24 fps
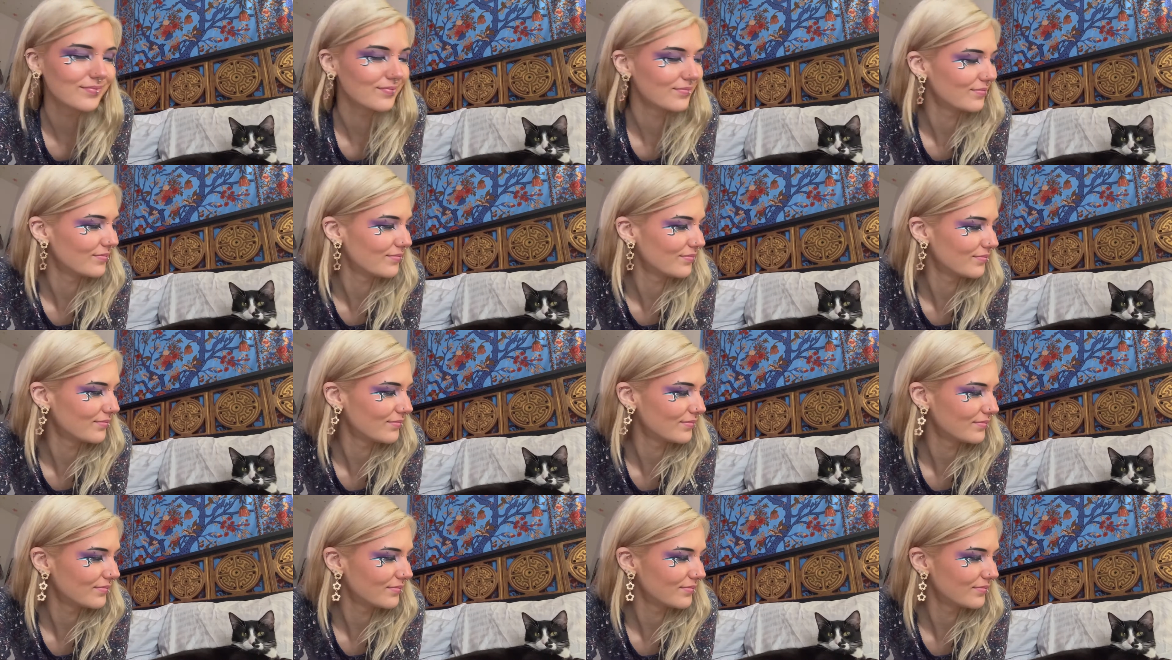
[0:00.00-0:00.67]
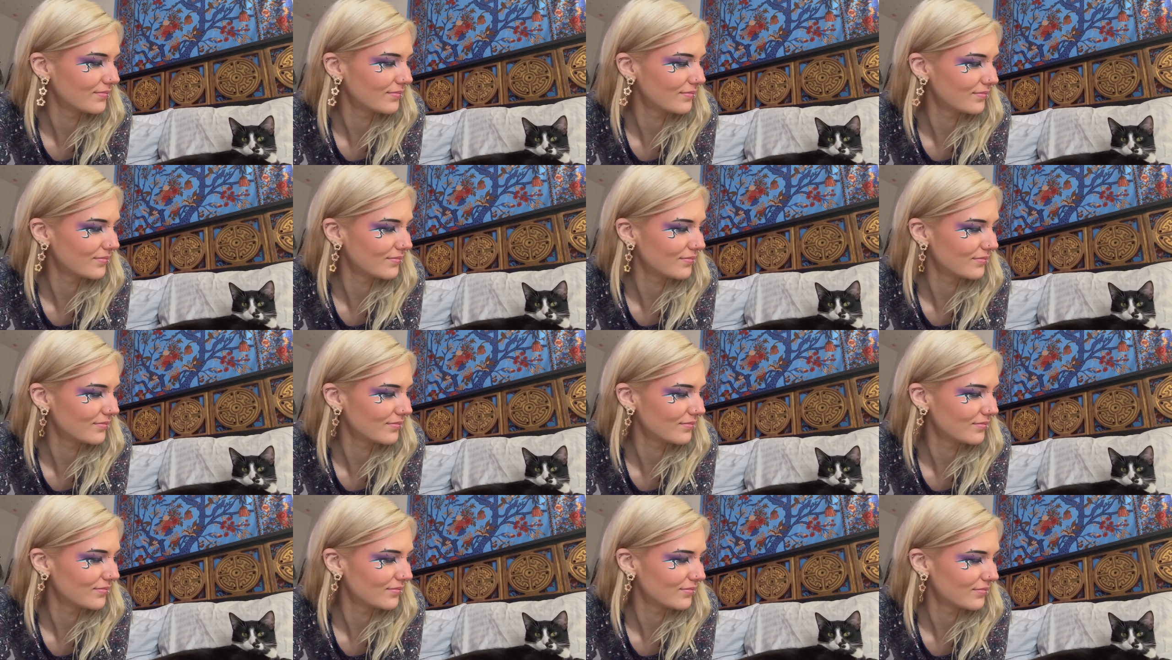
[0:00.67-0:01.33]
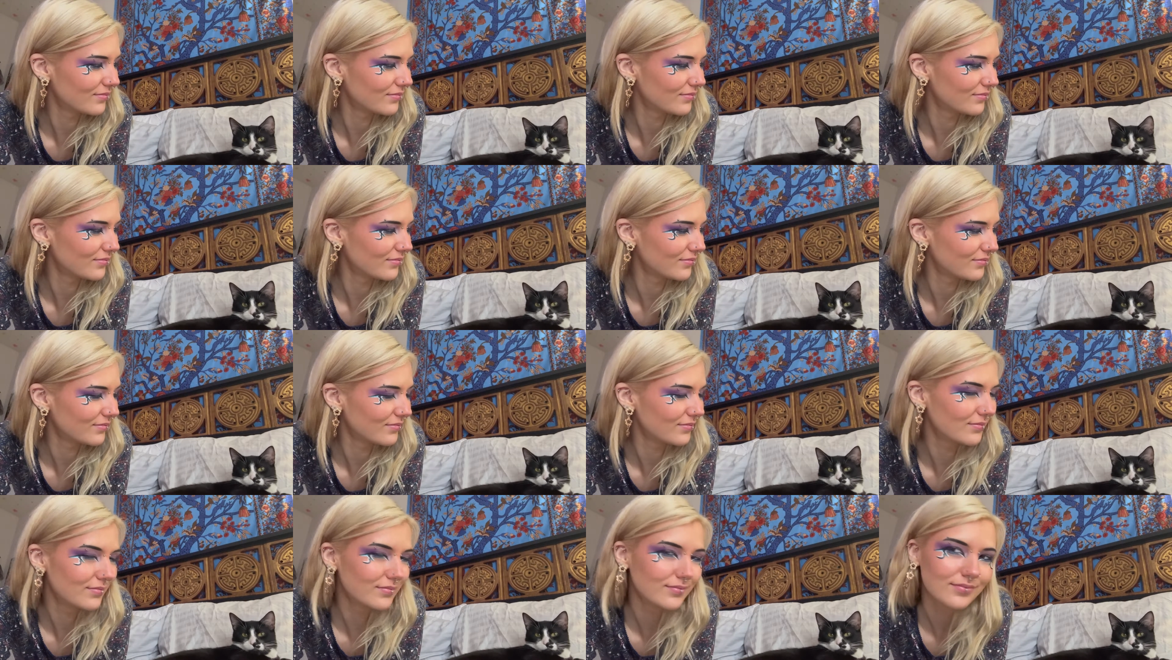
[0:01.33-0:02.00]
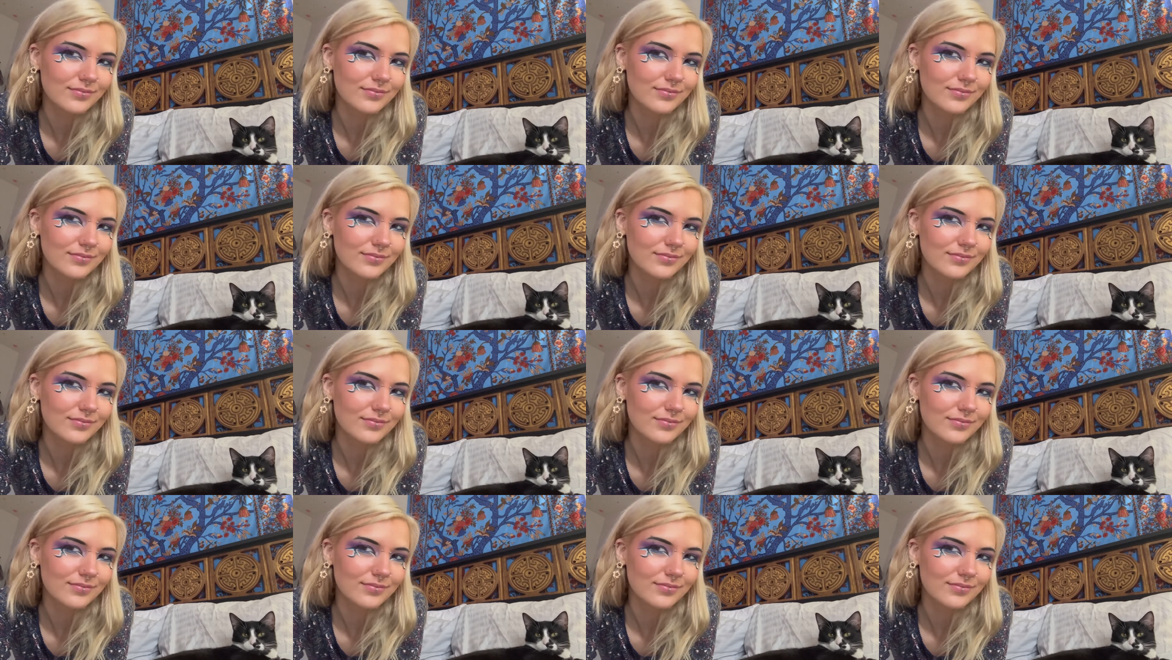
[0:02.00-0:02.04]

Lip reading: Nothing is said.